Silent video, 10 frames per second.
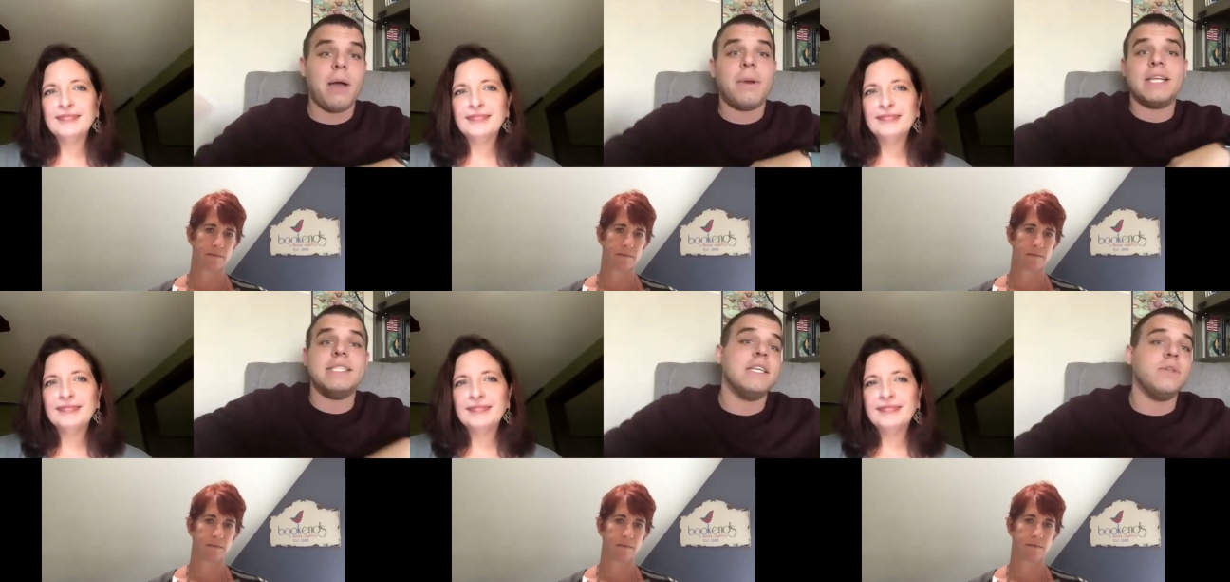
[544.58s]
Speaker 1: it
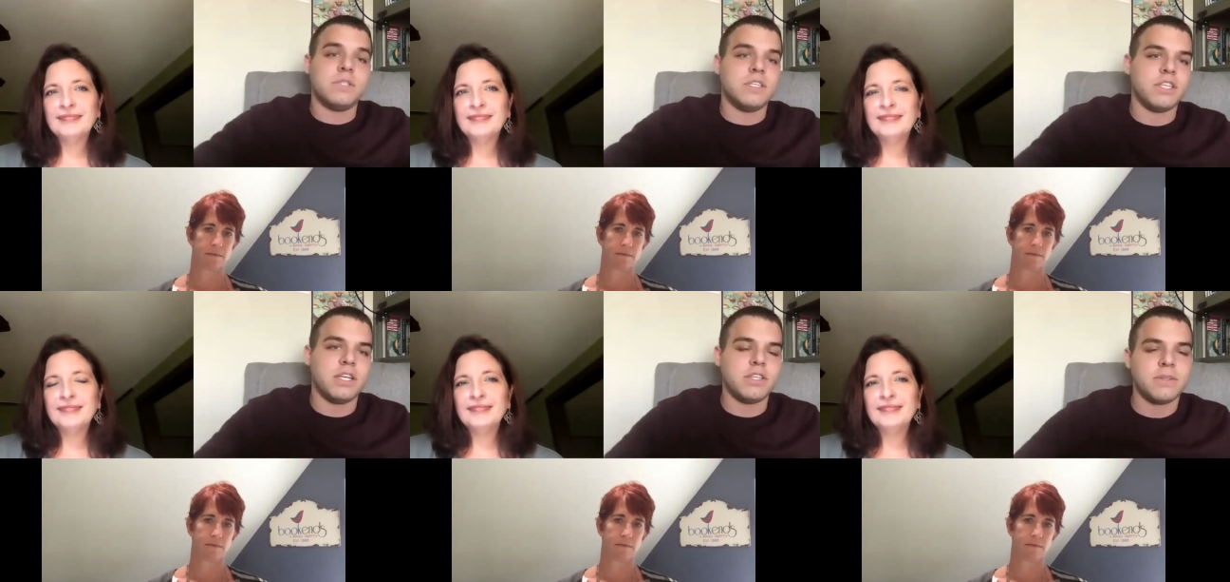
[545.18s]
continues to
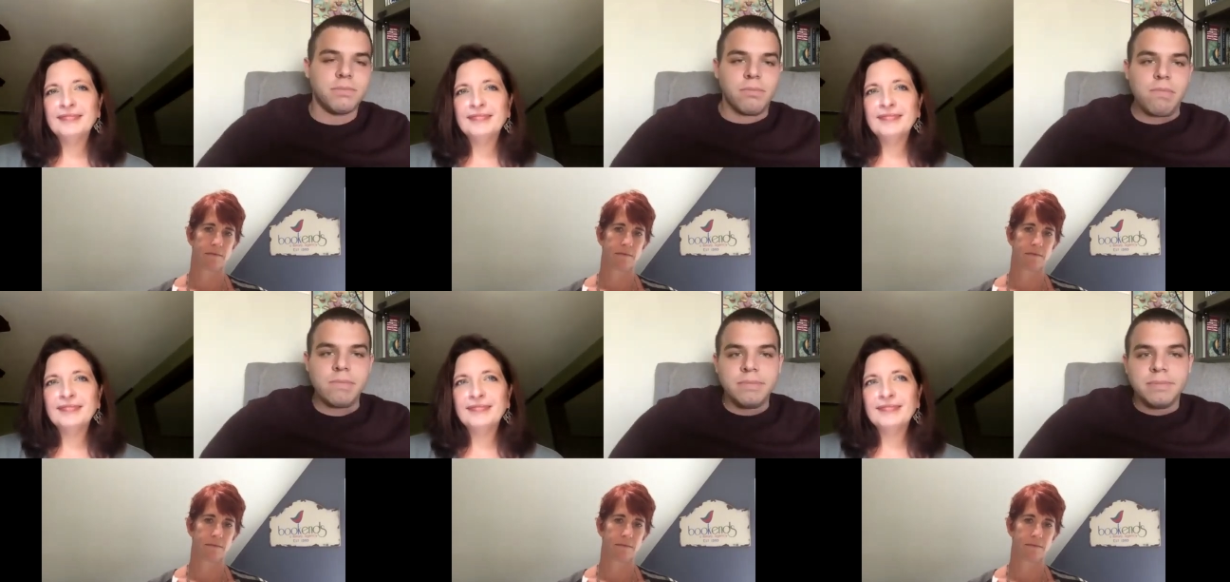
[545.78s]
change?
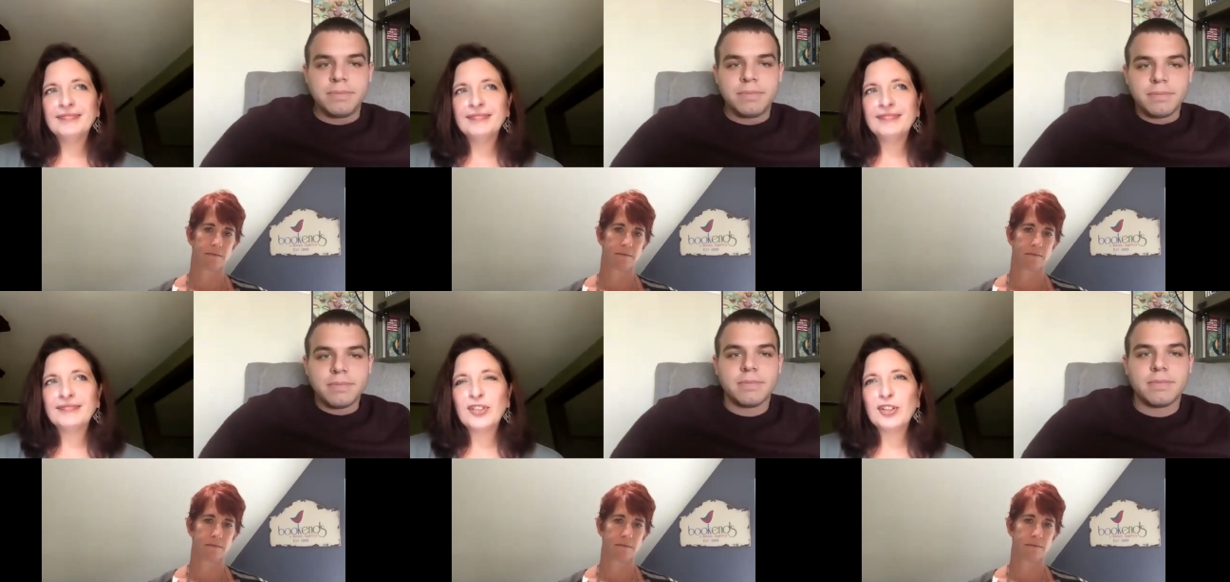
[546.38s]

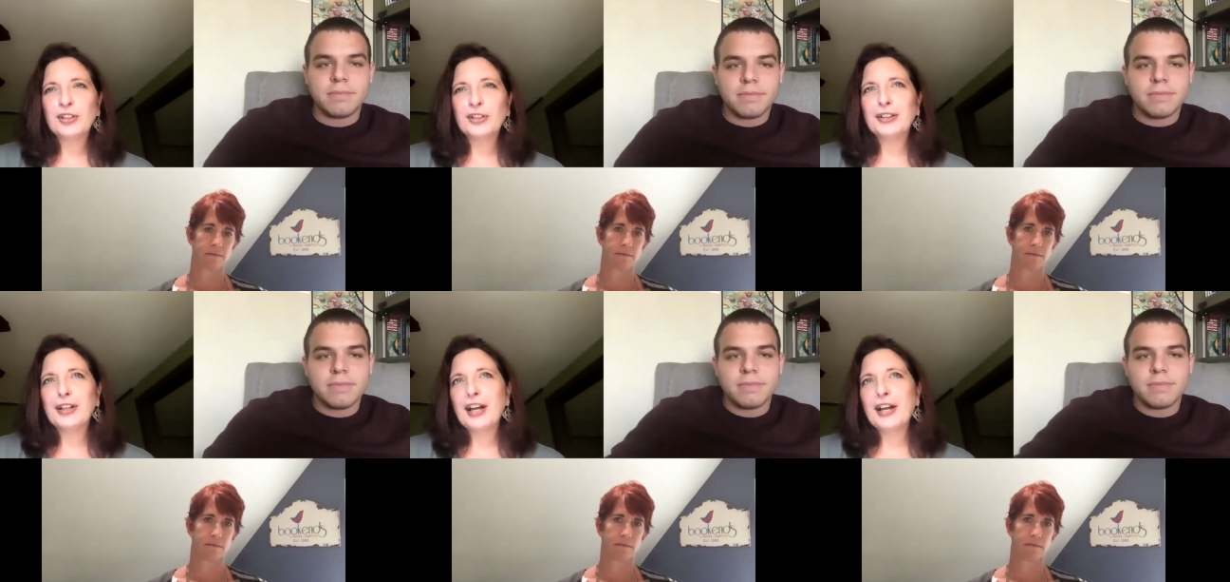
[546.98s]
Speaker 2: Sure.
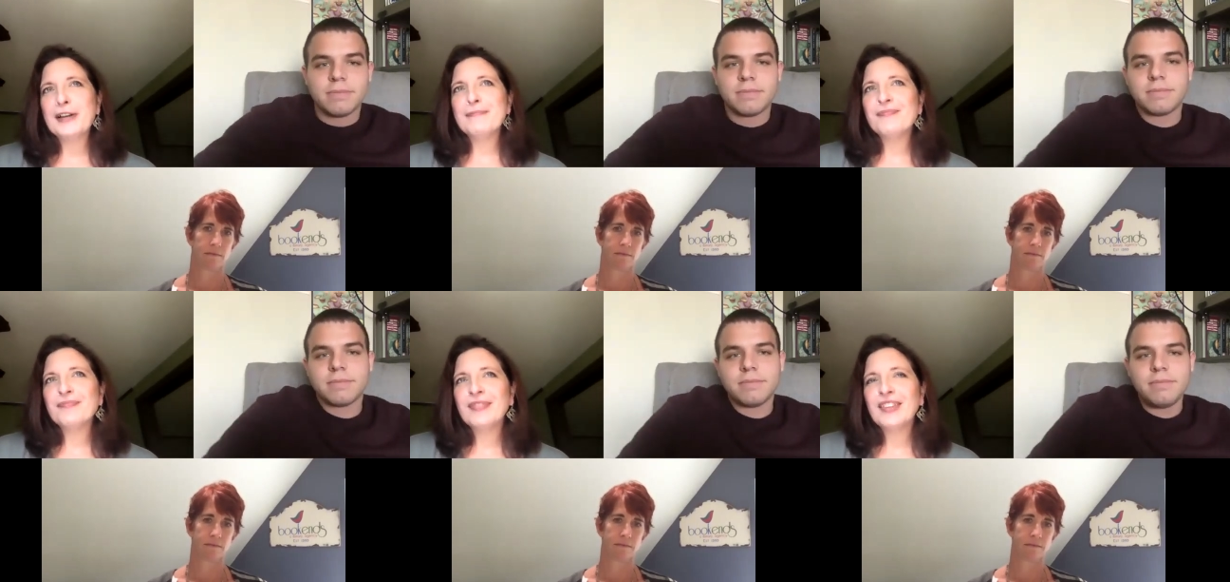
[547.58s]
Um,
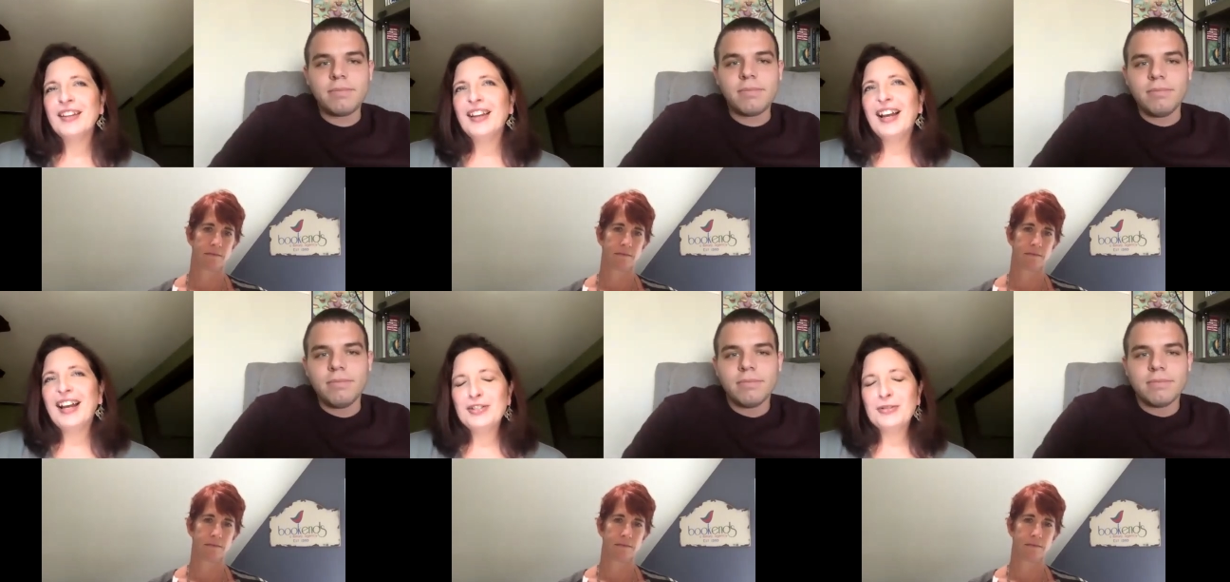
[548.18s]
I
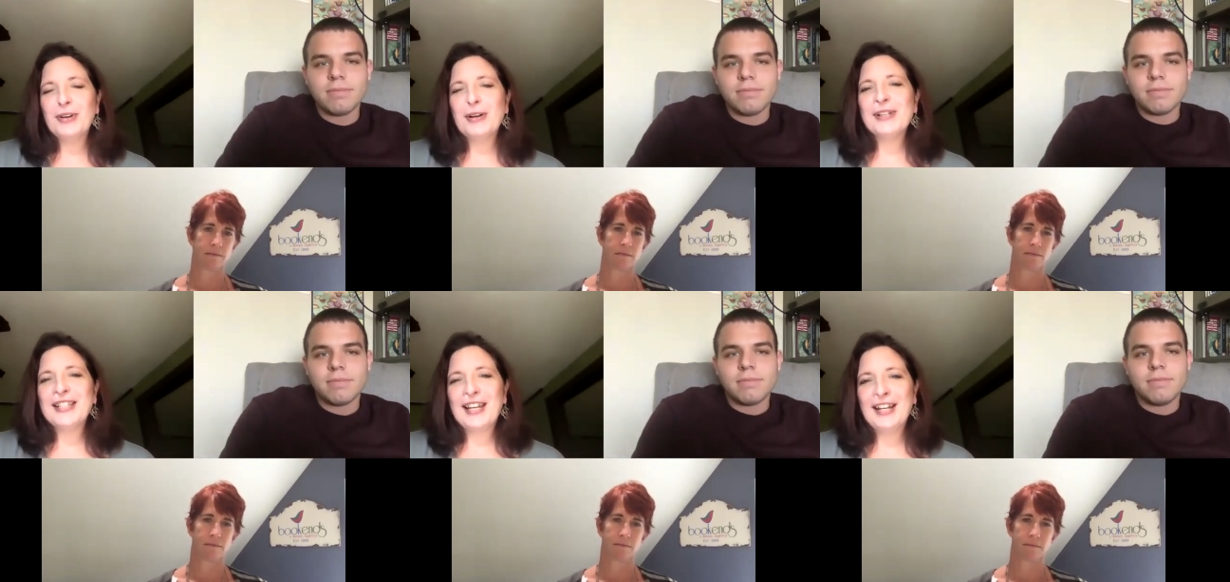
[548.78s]
do always
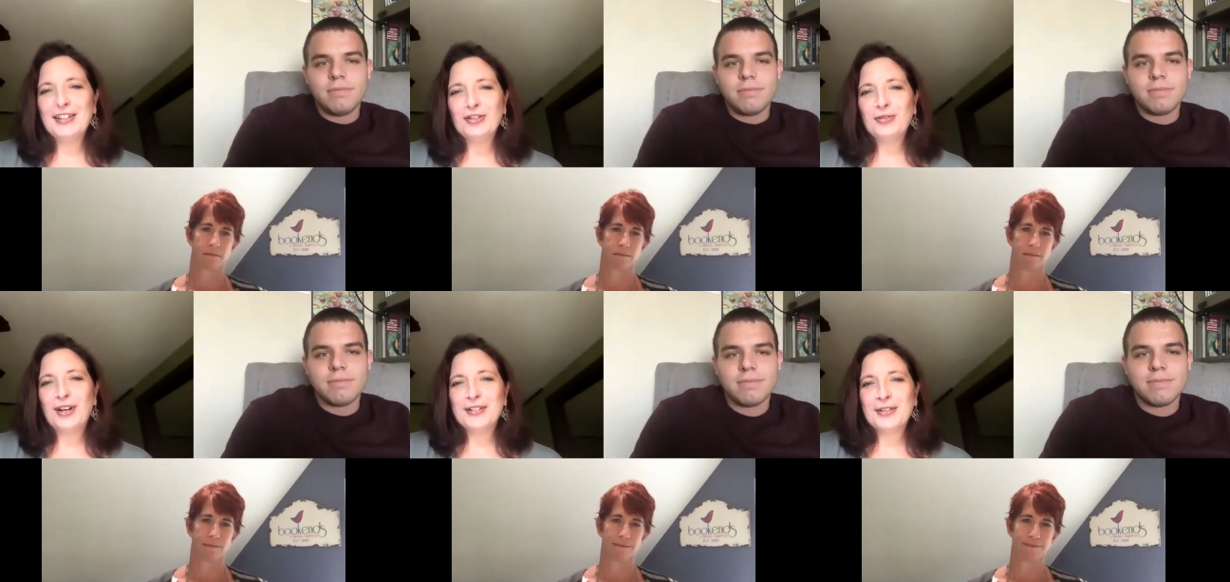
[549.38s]
hate the
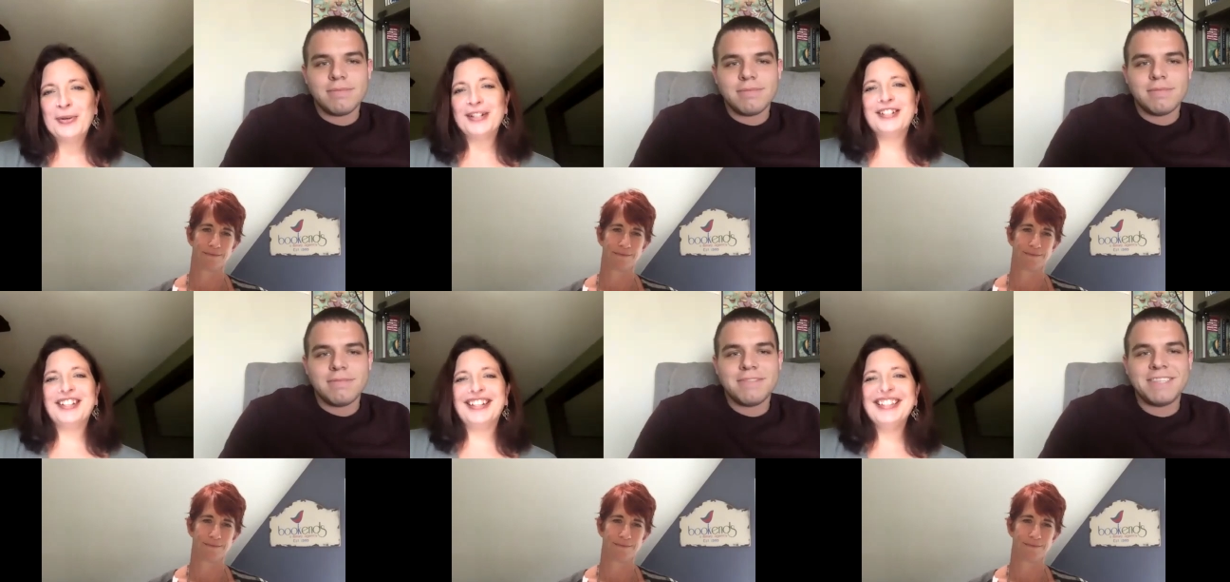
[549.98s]
trends
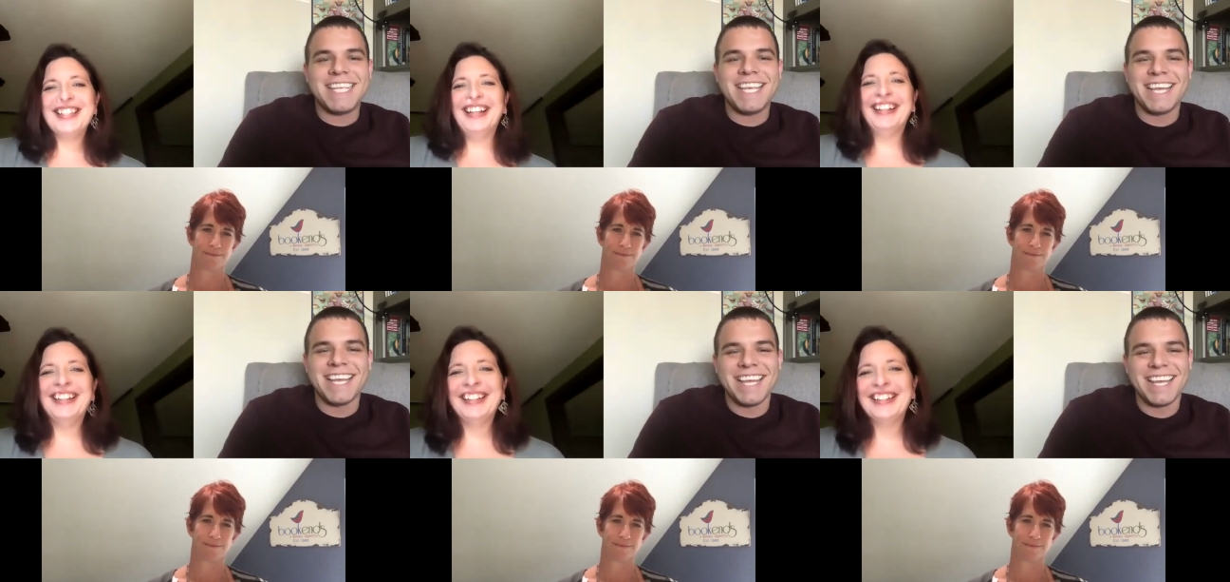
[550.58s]
questions,
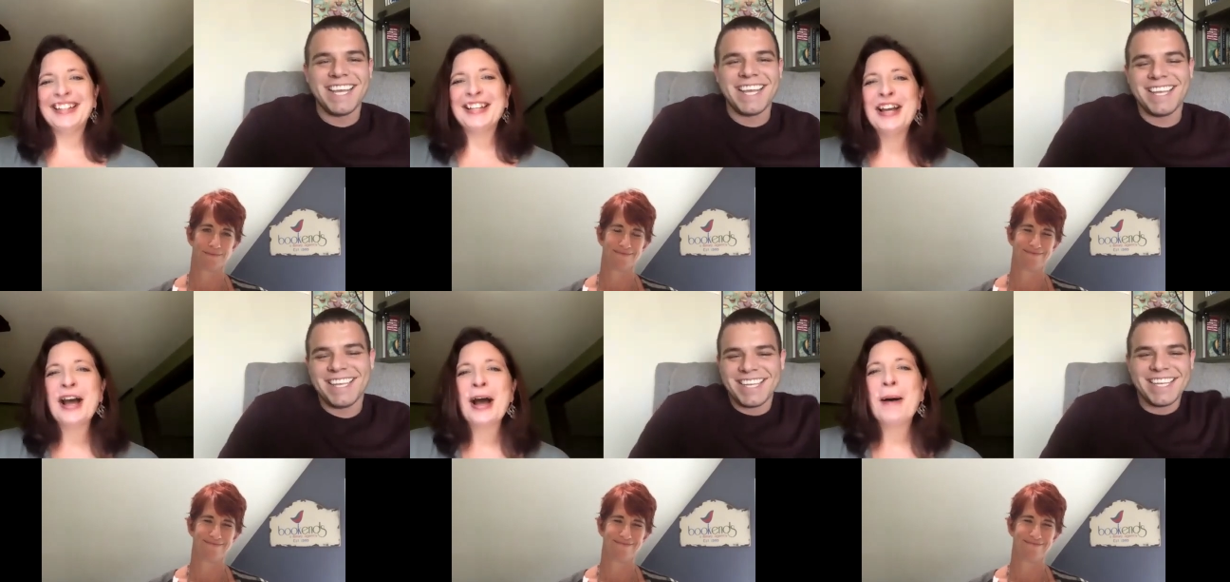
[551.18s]

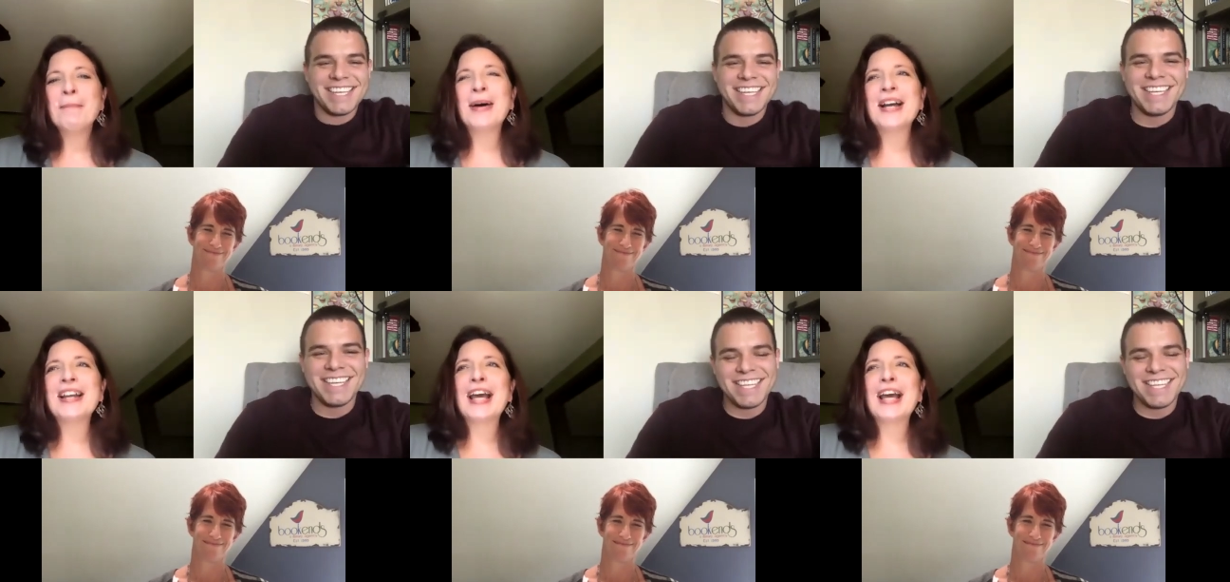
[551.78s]
but I